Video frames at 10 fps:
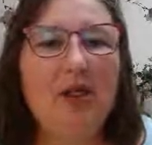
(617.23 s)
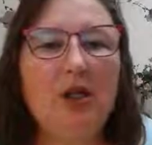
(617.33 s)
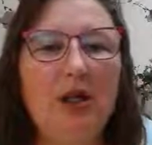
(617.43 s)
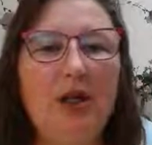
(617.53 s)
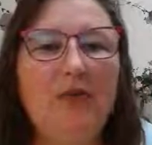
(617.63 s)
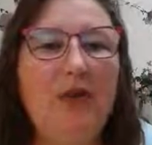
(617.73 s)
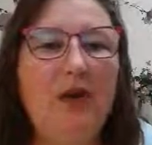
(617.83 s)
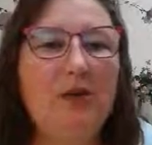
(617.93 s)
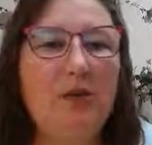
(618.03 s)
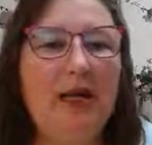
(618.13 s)
So looking for
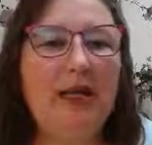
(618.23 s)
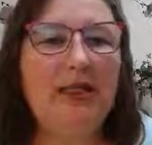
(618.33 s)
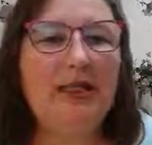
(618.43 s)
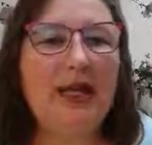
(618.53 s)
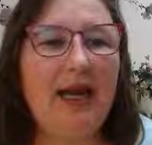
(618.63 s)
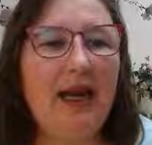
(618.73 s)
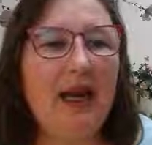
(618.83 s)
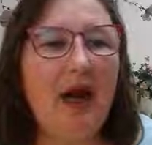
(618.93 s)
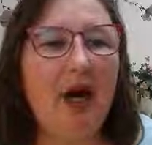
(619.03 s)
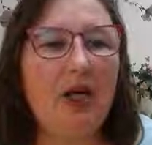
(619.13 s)
those plants that
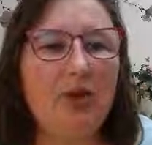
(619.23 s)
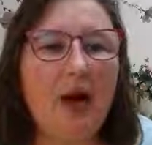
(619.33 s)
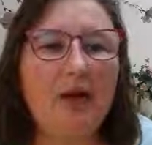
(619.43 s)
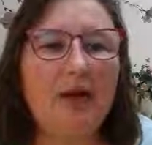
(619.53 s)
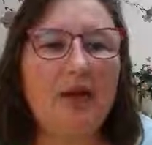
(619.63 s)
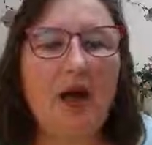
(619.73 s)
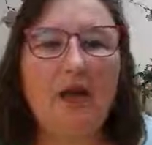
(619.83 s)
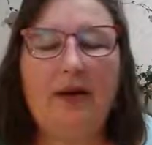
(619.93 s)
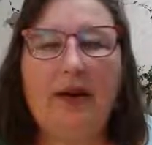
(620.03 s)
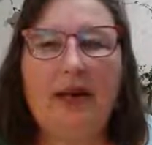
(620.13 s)
are drought
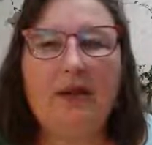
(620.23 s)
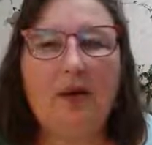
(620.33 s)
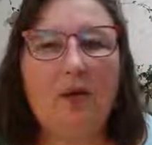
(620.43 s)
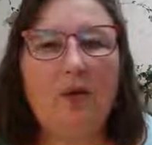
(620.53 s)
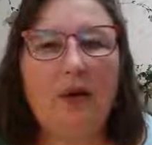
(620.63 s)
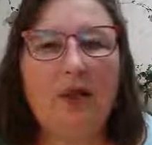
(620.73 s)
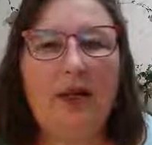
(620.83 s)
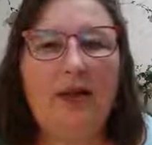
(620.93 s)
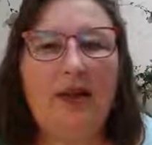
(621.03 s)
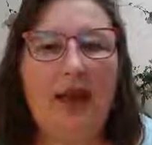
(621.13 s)
tolerant is a
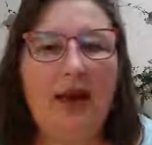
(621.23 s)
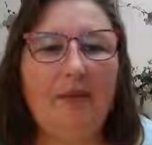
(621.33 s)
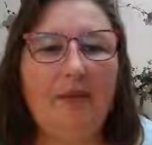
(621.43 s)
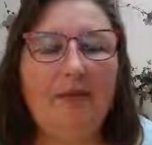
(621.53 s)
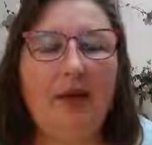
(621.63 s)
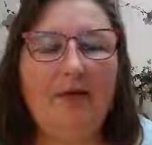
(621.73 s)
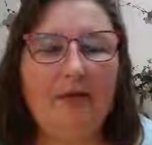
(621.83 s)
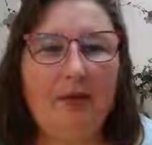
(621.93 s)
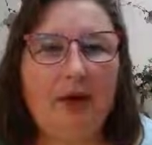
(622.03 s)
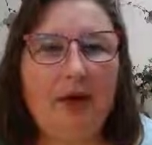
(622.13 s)
really good thing. In
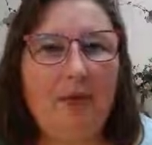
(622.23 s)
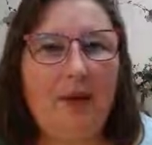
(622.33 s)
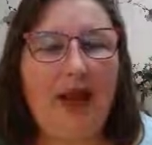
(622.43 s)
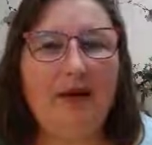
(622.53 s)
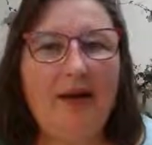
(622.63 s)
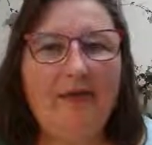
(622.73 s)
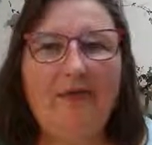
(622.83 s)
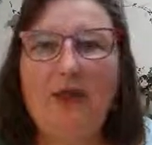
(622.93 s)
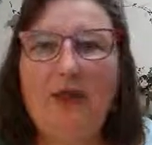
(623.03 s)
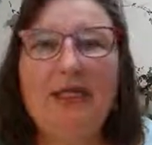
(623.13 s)
Florida, we have
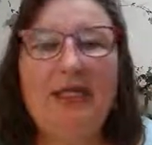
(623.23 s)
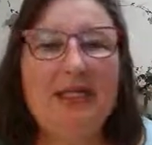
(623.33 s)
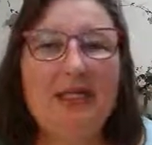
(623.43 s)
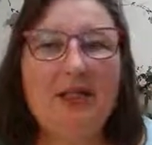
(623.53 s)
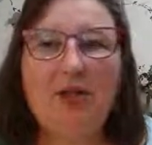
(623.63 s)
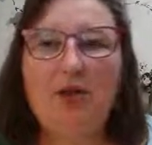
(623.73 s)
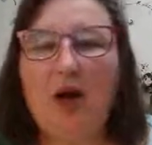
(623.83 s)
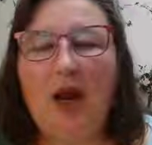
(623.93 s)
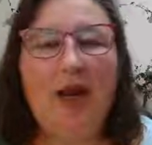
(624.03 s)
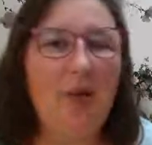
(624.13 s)
2 seasons,
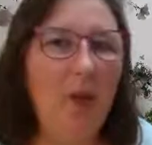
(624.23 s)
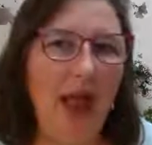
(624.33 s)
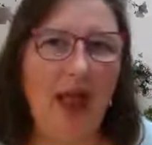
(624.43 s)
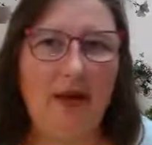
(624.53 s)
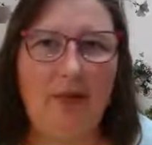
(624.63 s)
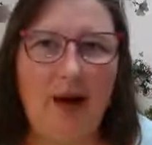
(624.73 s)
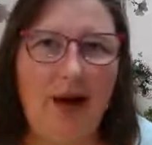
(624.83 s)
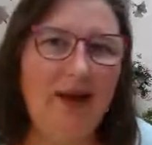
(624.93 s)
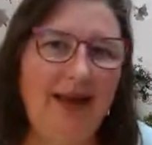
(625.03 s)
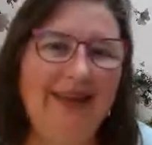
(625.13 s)
dry and wet,
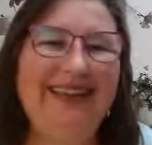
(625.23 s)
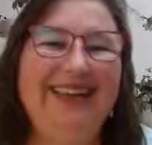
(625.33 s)
right?